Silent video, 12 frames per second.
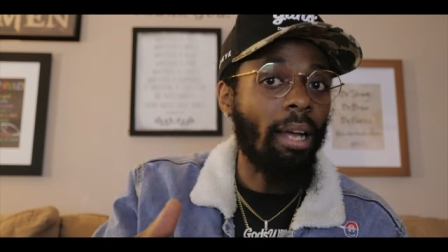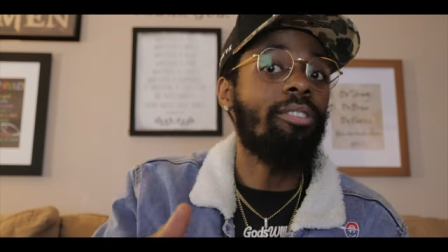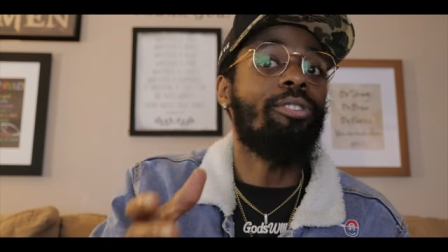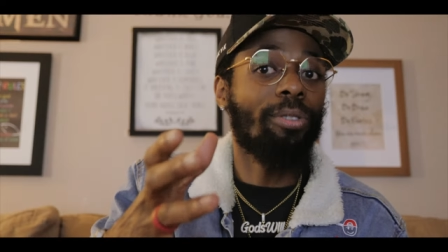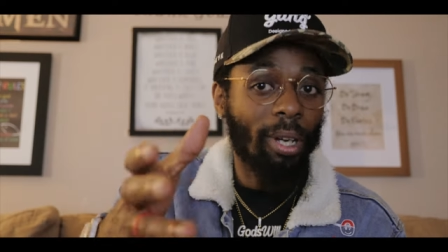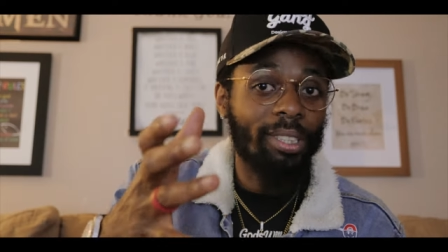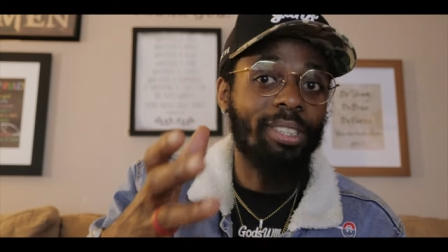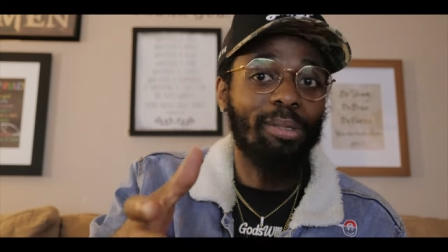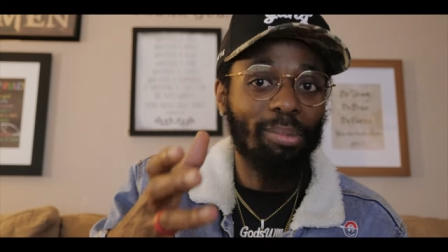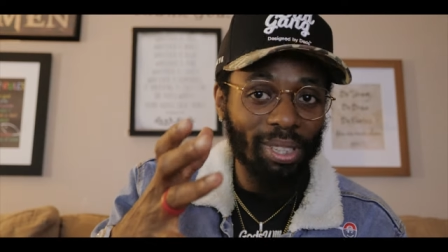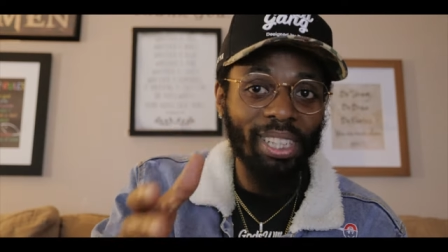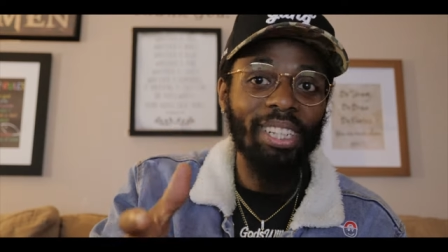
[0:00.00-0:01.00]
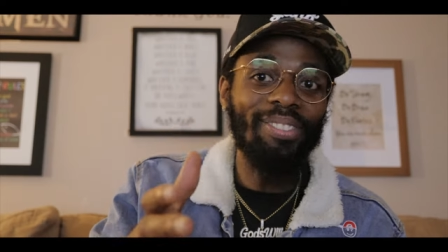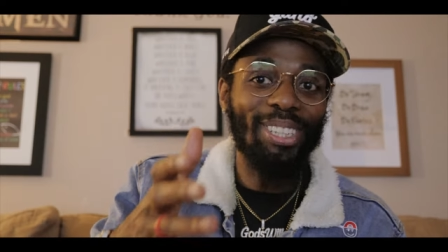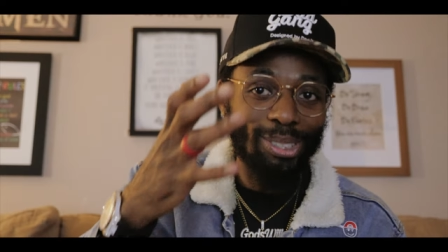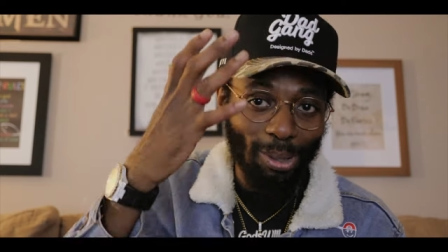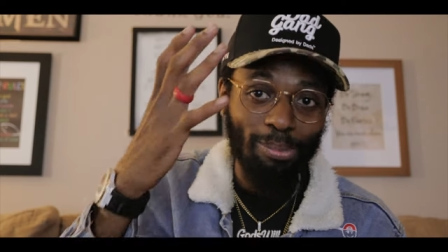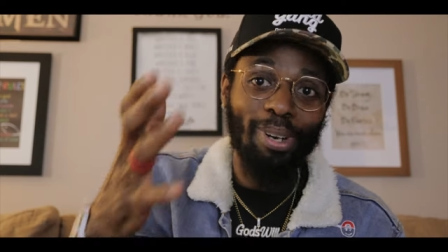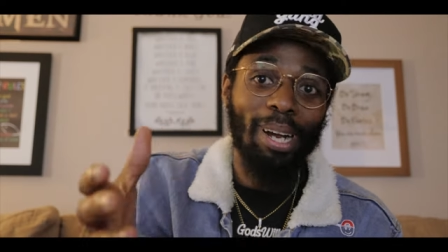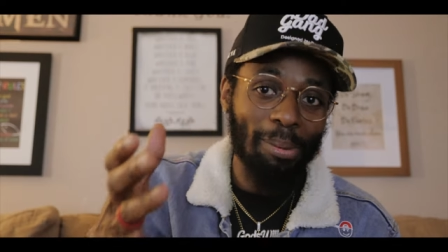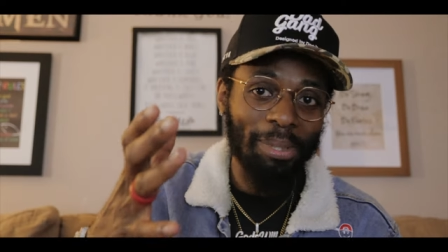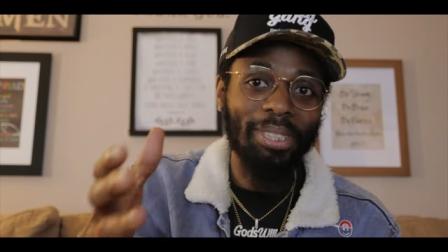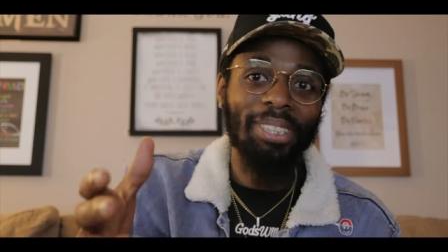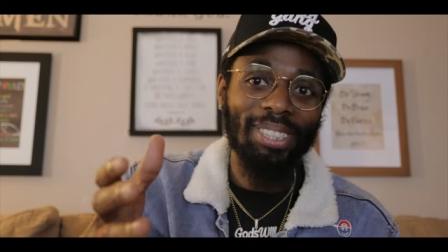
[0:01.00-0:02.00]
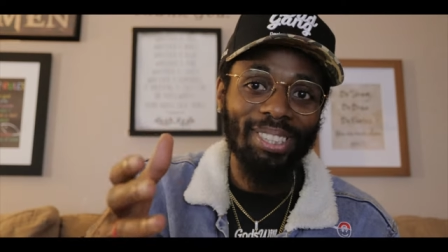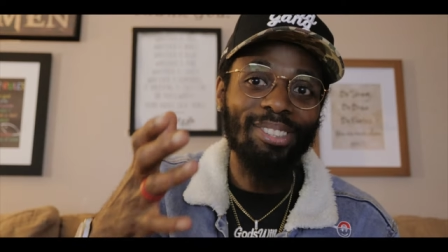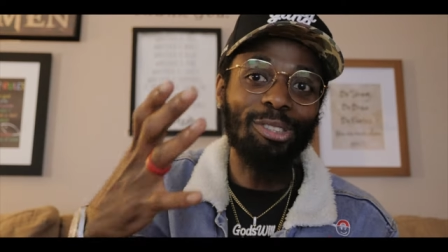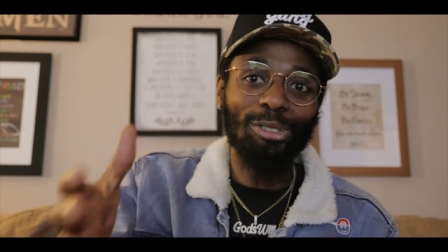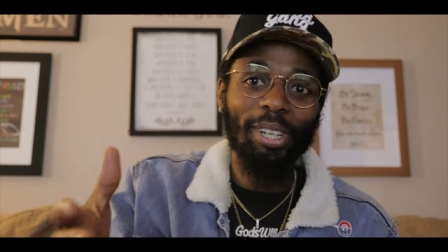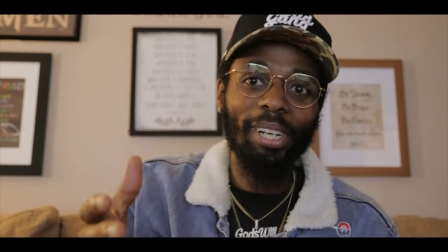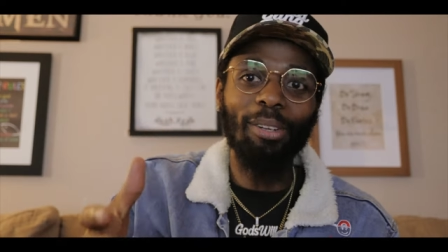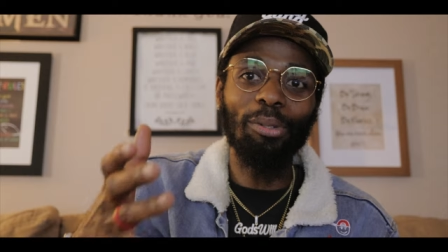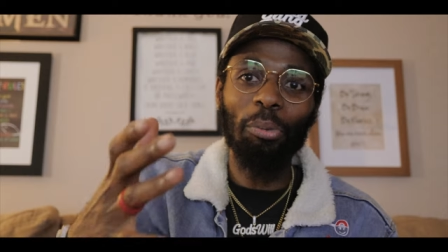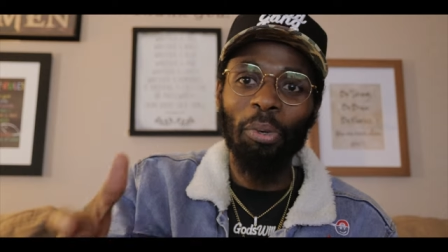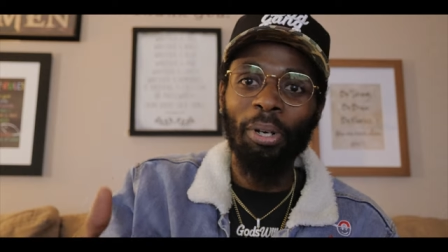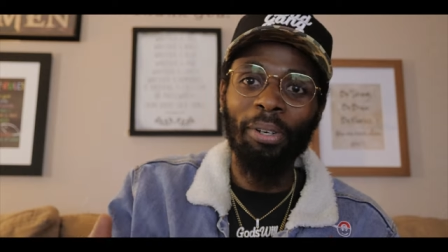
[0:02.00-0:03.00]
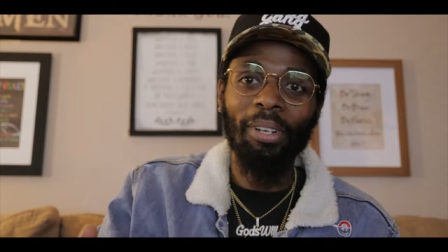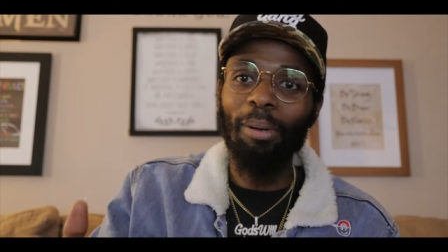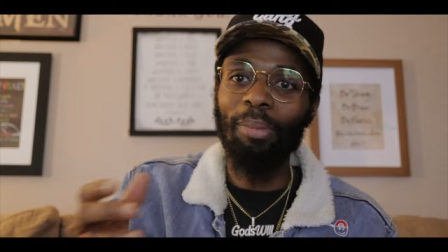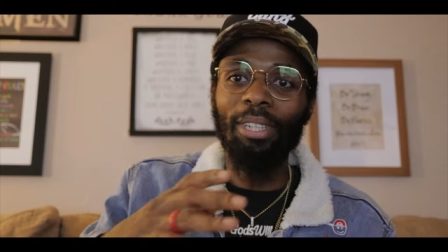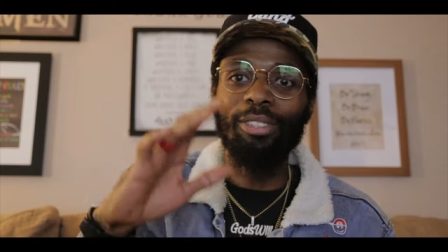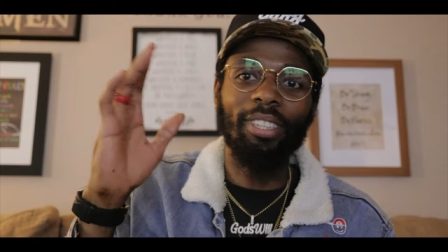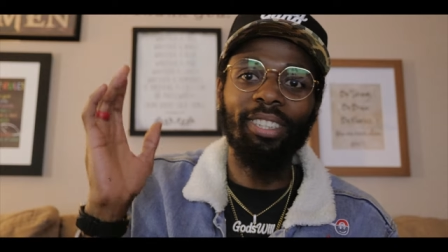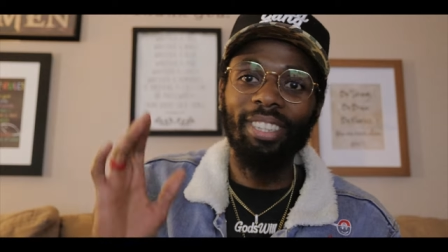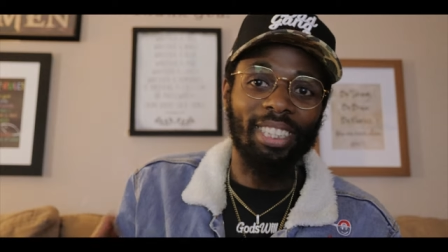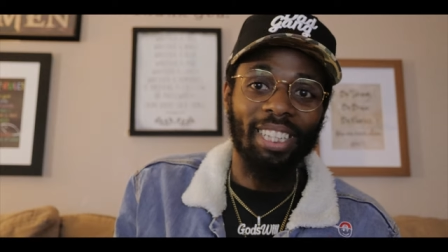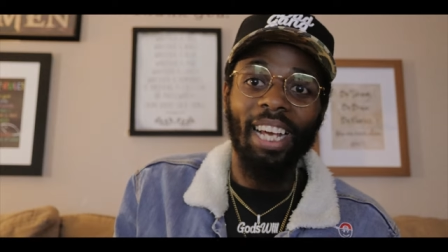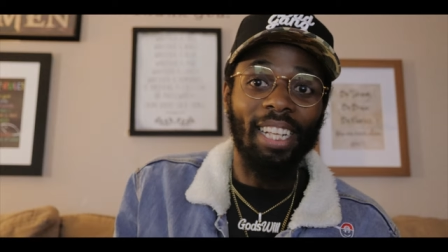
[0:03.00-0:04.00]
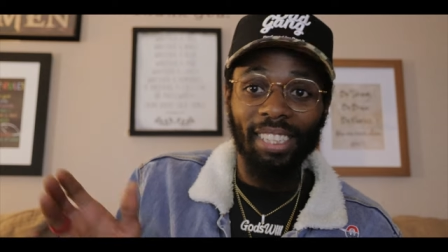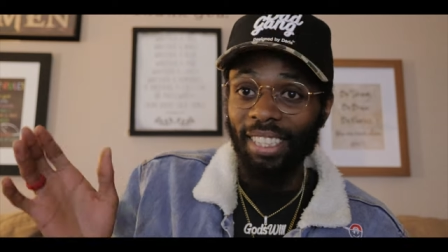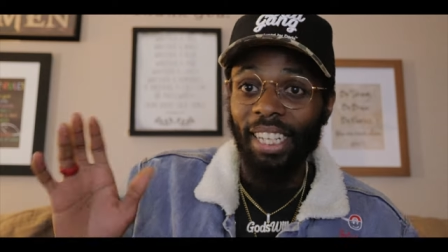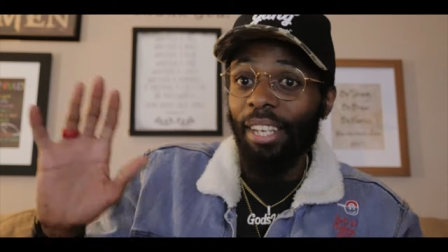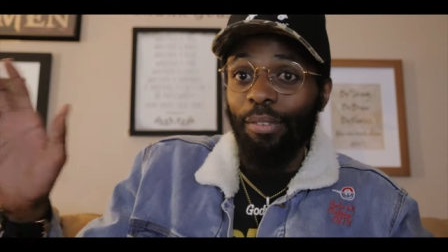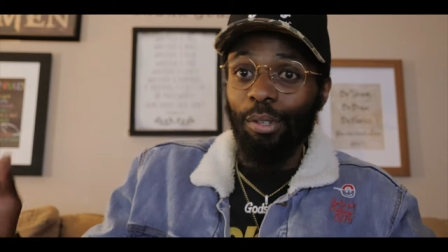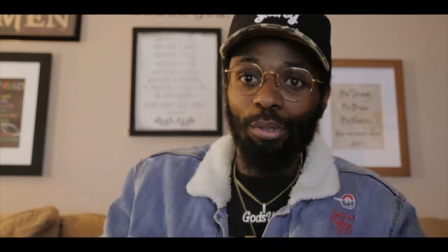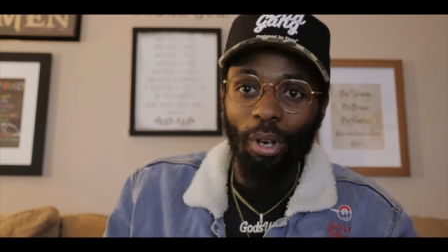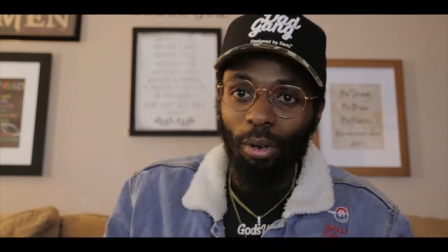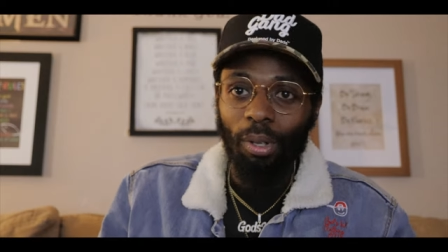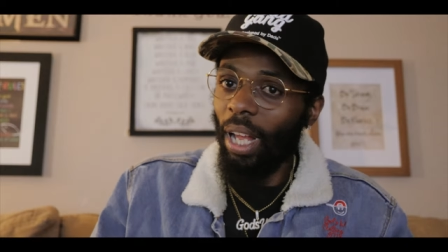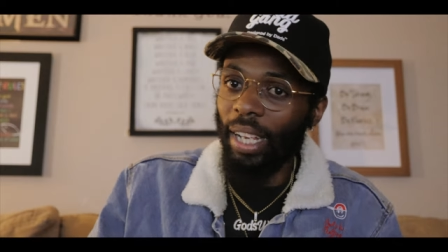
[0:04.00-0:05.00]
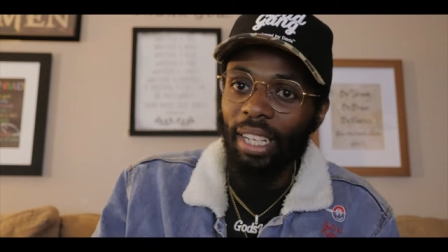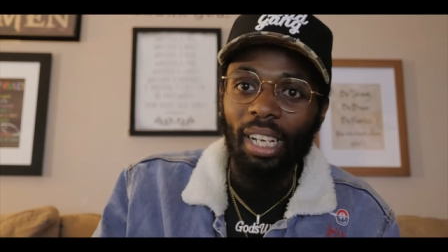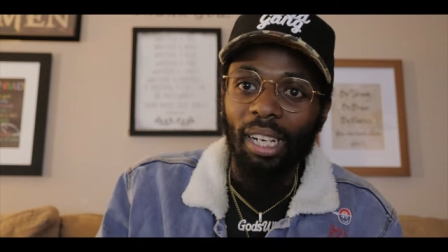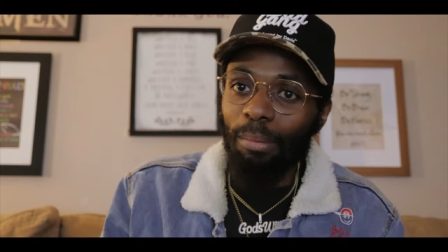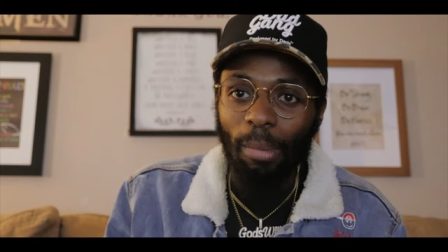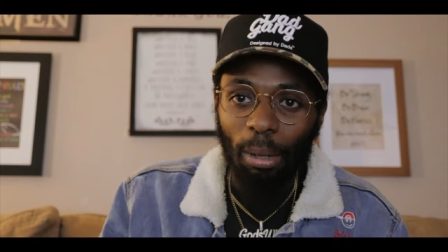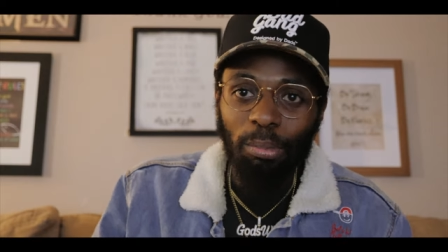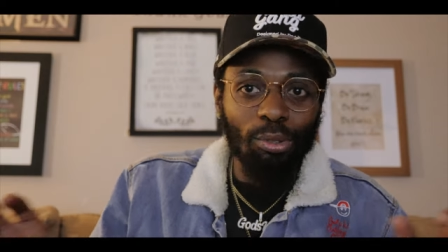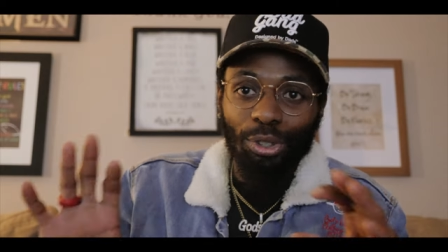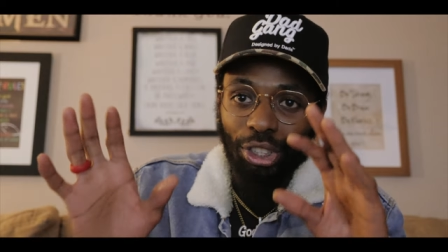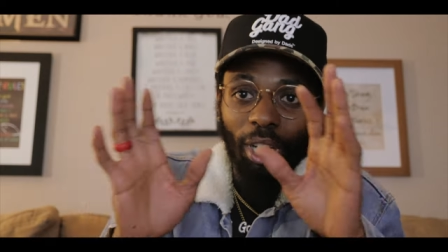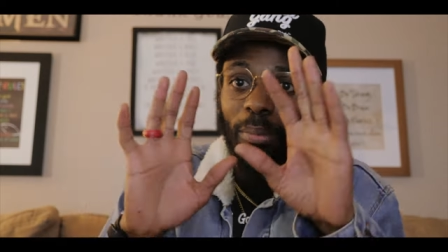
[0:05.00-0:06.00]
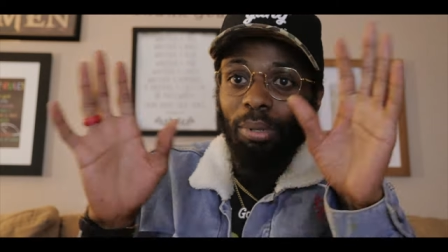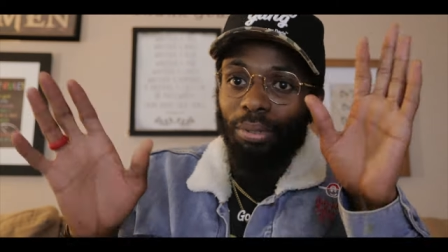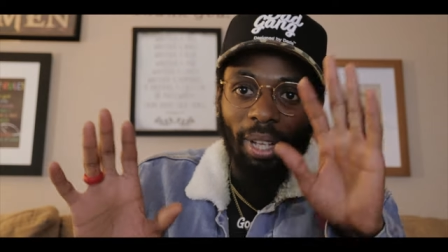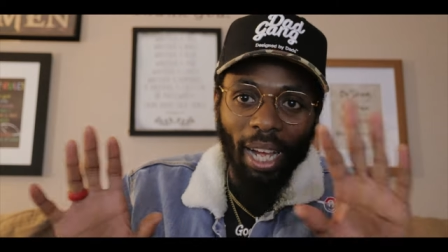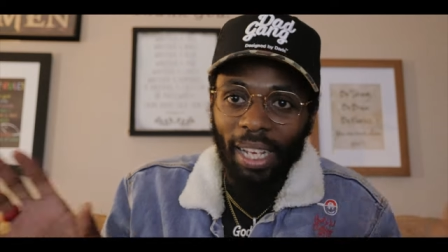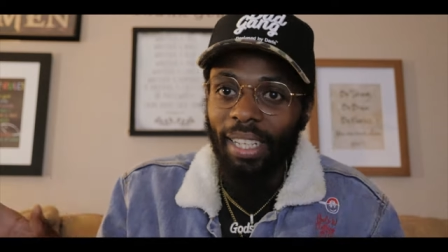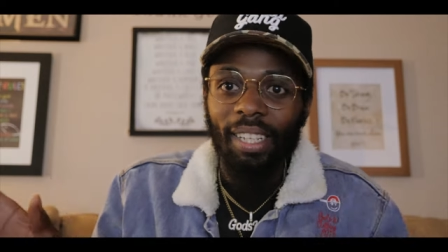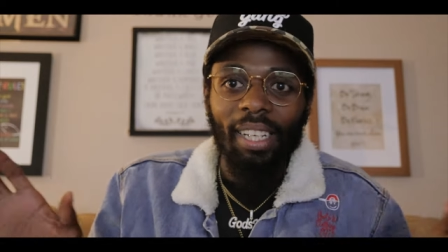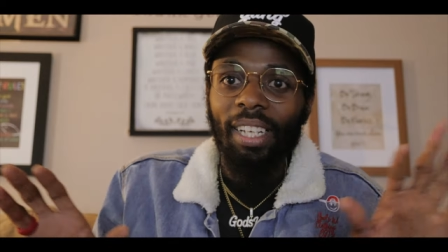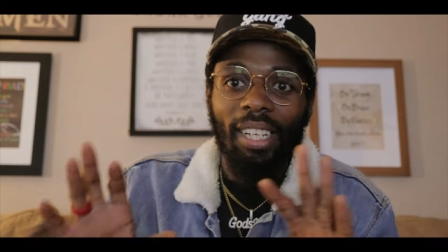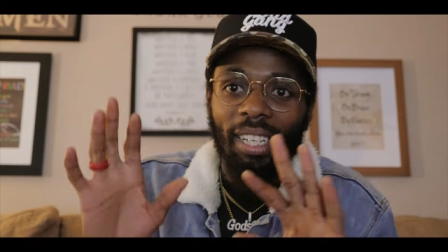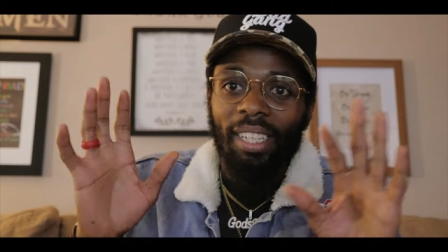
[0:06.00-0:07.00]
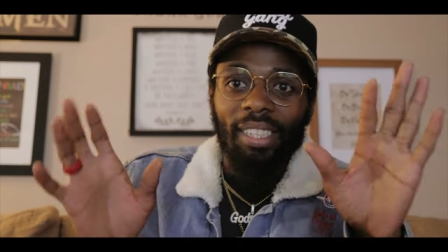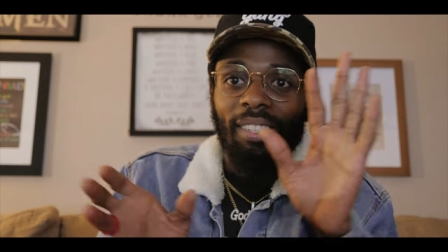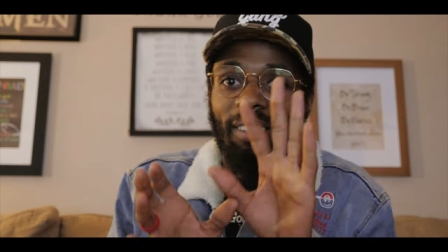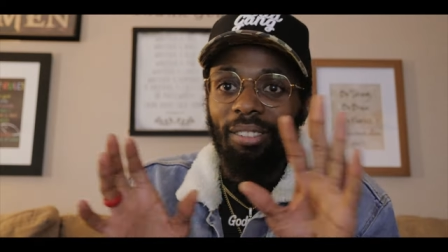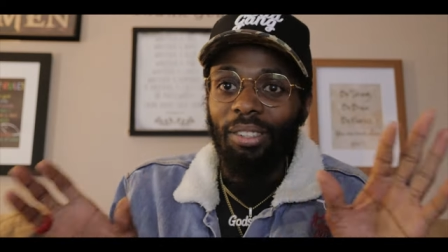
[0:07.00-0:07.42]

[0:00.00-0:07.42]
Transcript: Trust and believe. These are promises straight out the word. I'm not trying to just give you no like mumble jumble, like, you know,